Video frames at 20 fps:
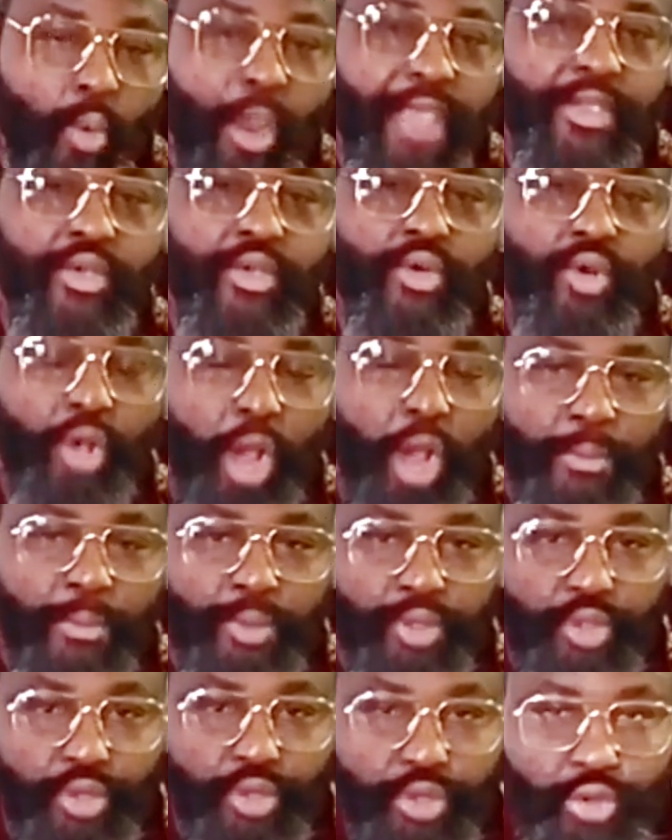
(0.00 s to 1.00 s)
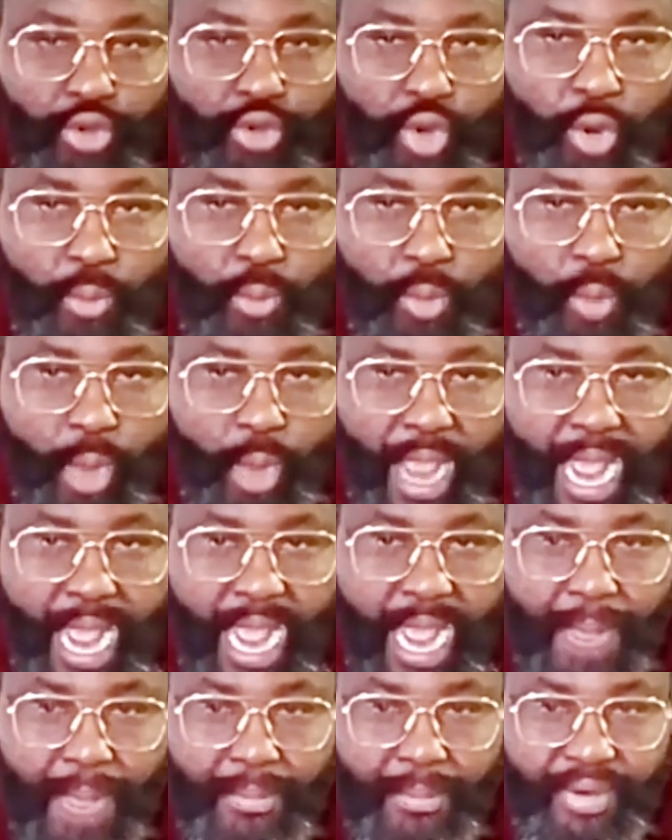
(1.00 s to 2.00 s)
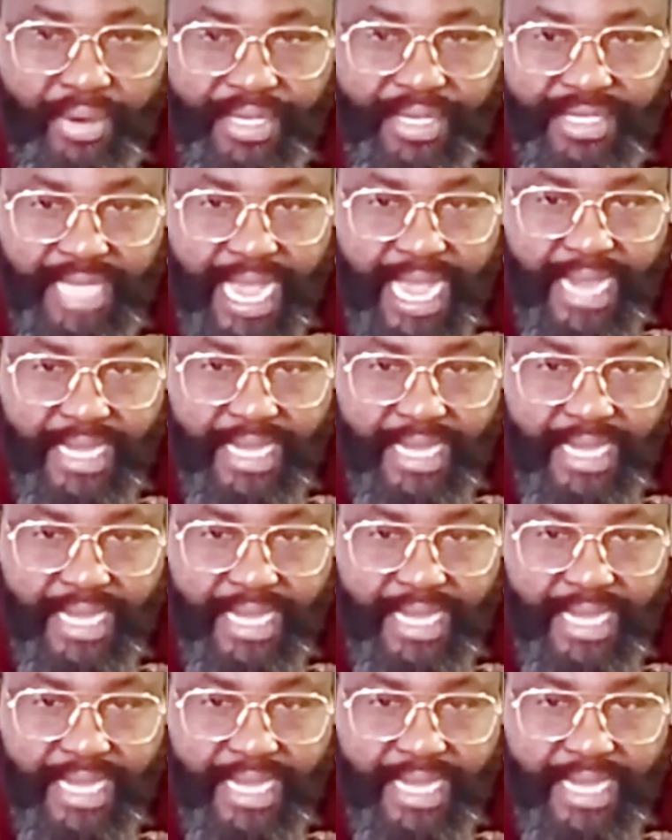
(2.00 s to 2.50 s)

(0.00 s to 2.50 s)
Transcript: you come to Europe, where I'm residing